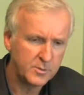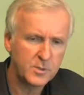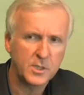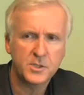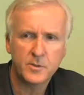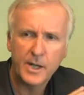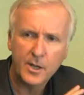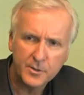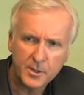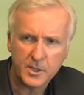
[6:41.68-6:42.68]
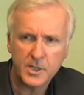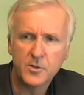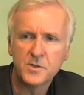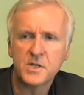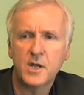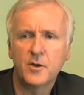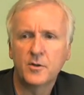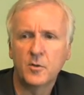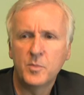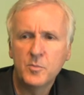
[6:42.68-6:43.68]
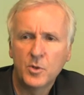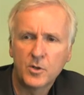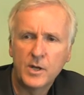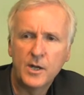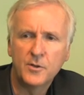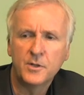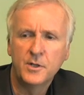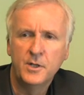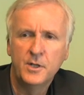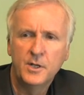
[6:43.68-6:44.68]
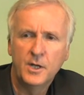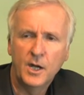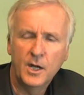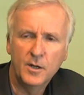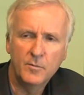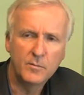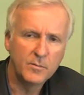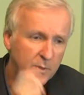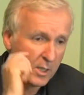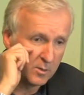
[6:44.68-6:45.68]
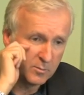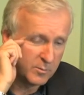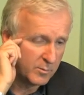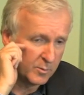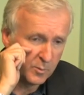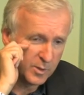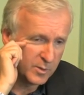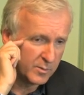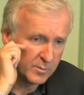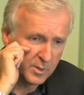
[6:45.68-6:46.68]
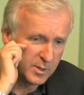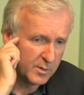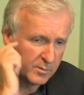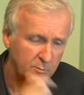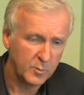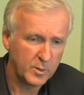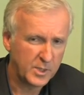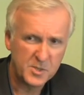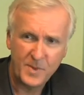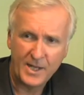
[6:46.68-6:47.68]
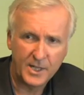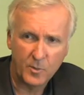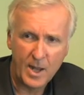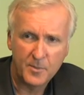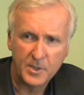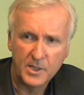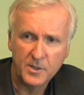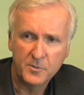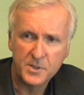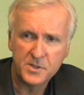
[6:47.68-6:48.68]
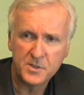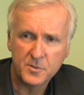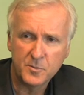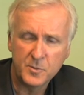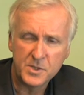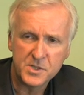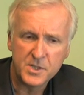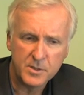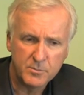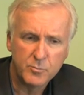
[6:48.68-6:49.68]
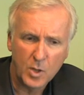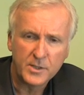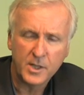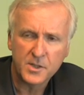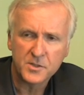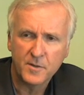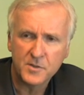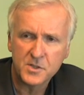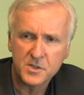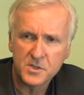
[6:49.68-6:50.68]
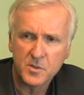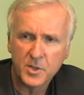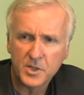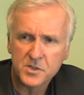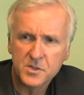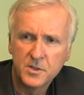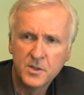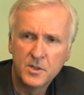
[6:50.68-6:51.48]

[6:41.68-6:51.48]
trucks are out, our gear is out, our people are out. You know, we're expanding rapidly. We see broadcast obviously is the biggest